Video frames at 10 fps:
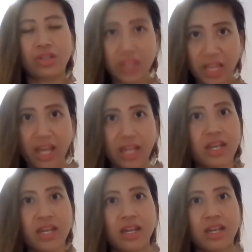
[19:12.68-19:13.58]

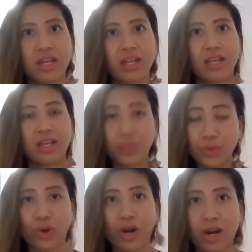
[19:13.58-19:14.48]
then
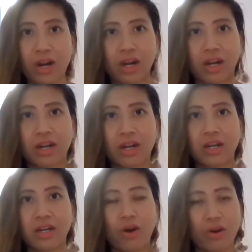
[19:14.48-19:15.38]
you are
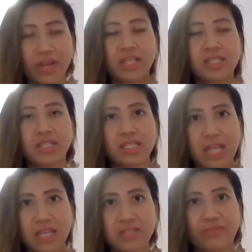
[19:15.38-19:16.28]
already
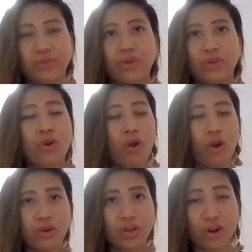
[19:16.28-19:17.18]
successful.
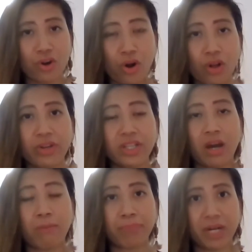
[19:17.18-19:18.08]
You're already
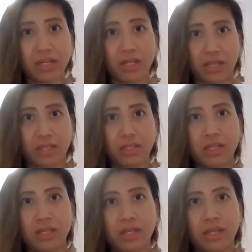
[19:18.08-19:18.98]
abundant.
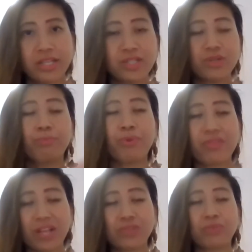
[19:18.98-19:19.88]
It's your
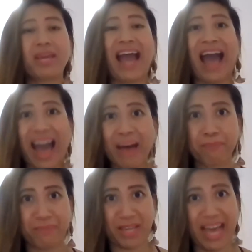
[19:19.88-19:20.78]
birthright to be
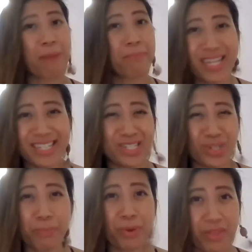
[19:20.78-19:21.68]
happy. Happiness is
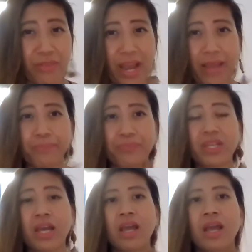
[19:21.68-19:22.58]
your birthright.
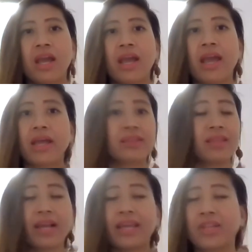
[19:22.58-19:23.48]
And
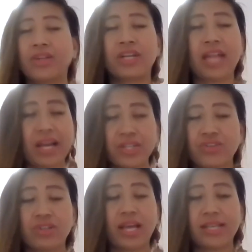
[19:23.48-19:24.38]
again, your
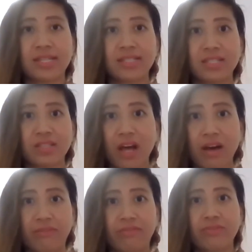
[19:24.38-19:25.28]
natural essence is
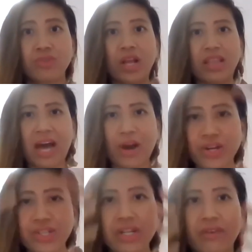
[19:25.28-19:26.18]
love. So allow
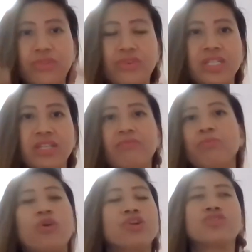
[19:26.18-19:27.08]
yourself to receive
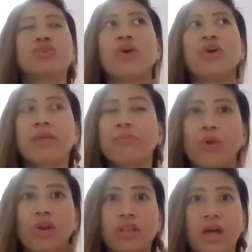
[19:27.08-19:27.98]
more joy and
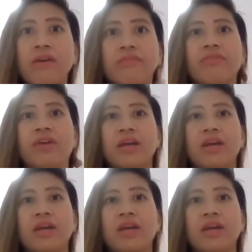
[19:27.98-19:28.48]
more love.